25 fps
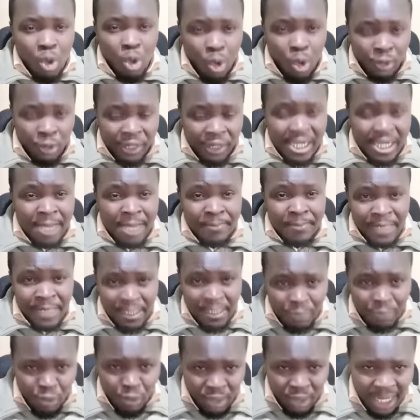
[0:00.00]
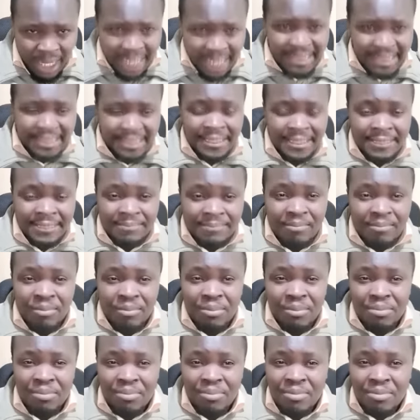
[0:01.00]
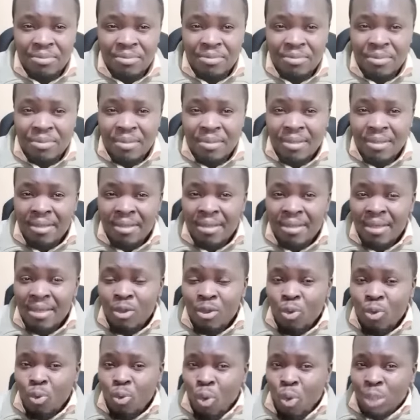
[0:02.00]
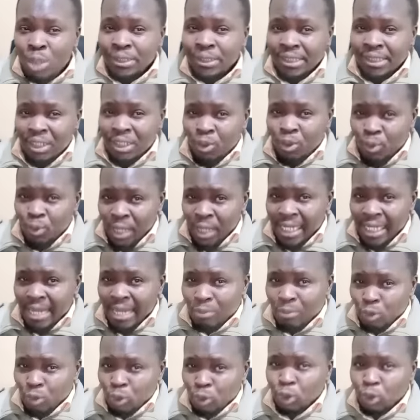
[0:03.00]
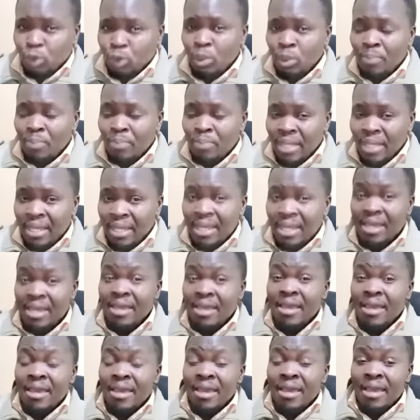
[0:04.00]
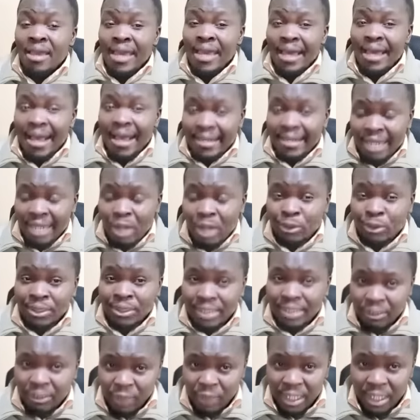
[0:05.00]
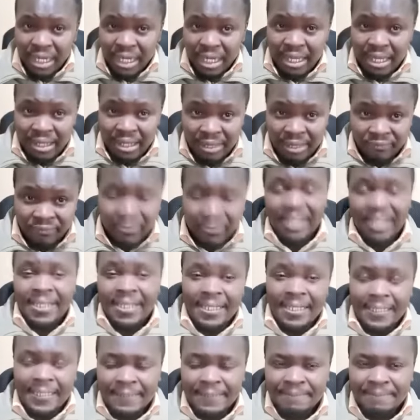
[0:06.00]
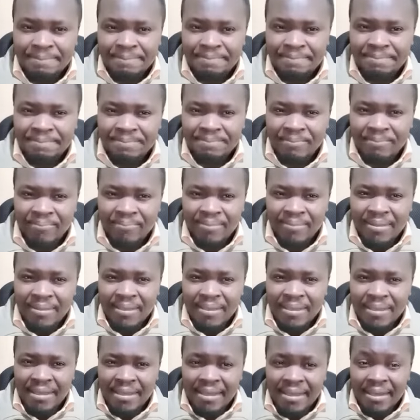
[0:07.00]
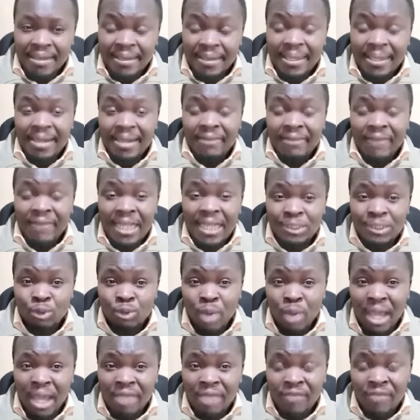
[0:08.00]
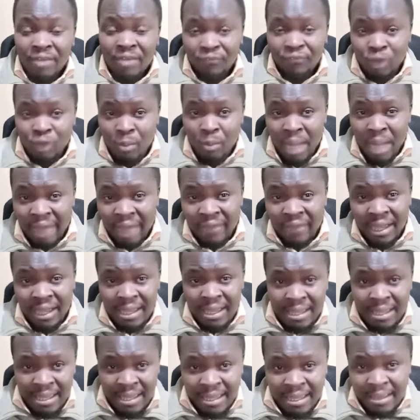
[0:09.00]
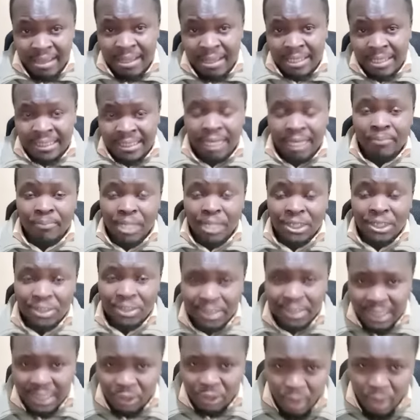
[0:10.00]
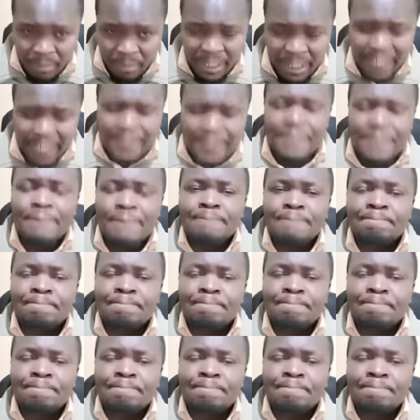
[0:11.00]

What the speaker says: Already Chebukati wanted William Ruto to be announced the winner, finally. And that's why even from other submissions that were made,